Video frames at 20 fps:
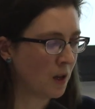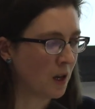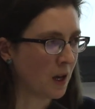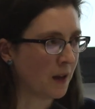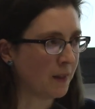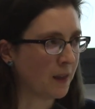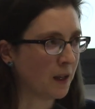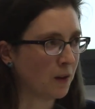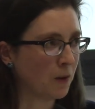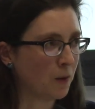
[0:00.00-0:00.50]

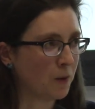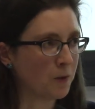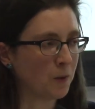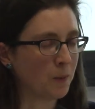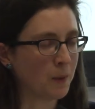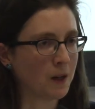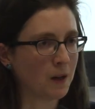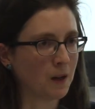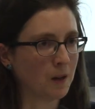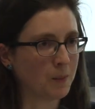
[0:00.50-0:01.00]
And then it also
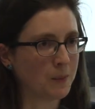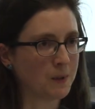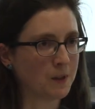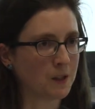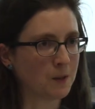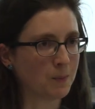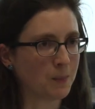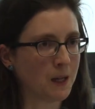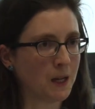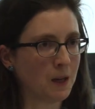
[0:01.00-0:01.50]
might help us
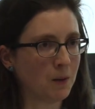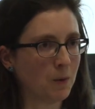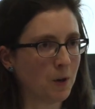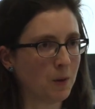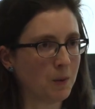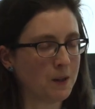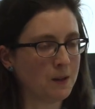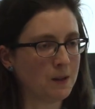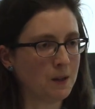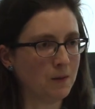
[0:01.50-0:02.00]
explain why
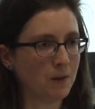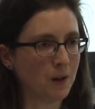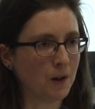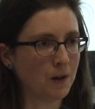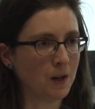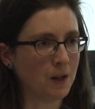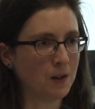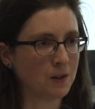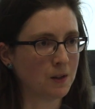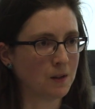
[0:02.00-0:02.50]
we see
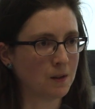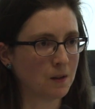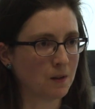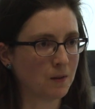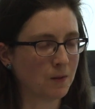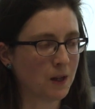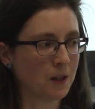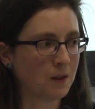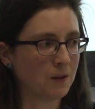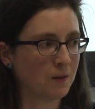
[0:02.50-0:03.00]
variations in
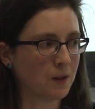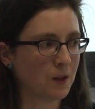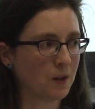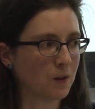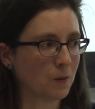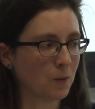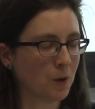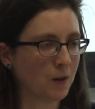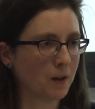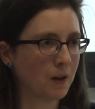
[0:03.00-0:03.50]

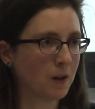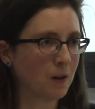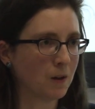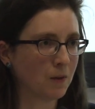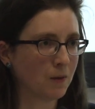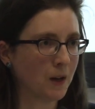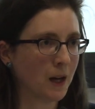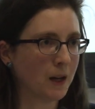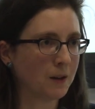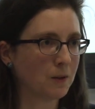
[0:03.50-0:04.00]
effectiveness, or what are the kind of
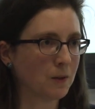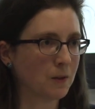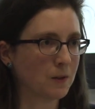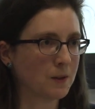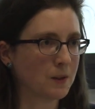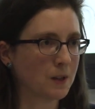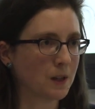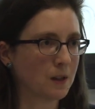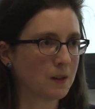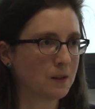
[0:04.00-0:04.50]

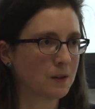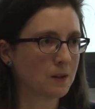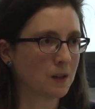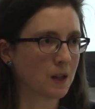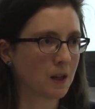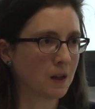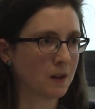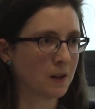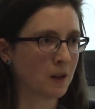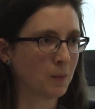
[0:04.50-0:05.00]
factors
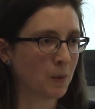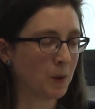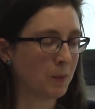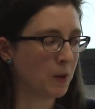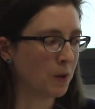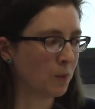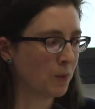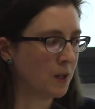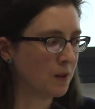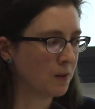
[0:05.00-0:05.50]
that might be
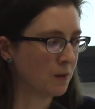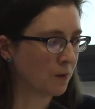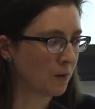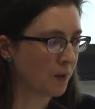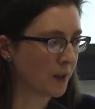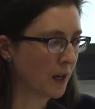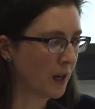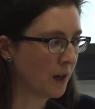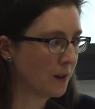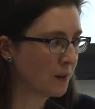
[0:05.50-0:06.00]
the reason for
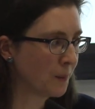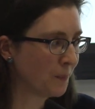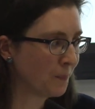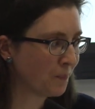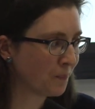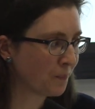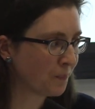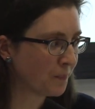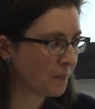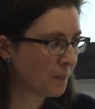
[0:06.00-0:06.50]
that.
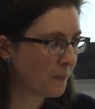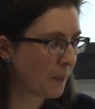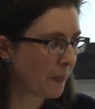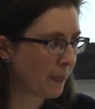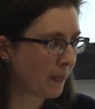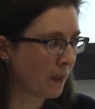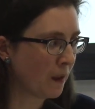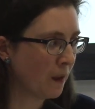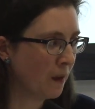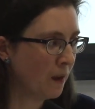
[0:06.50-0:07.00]

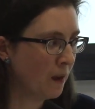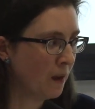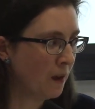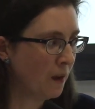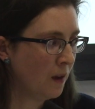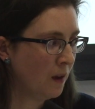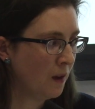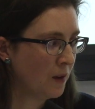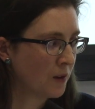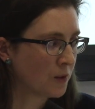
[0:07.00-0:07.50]

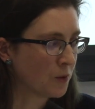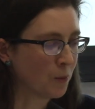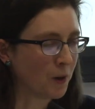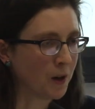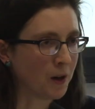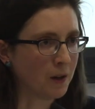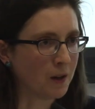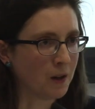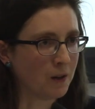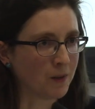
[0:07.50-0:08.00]
So why
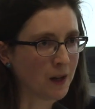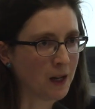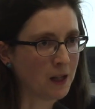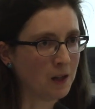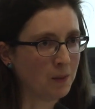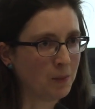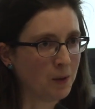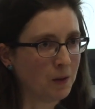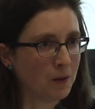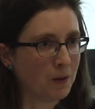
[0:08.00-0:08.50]
are they
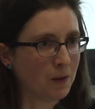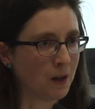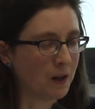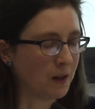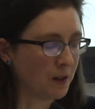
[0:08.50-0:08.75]
valuable?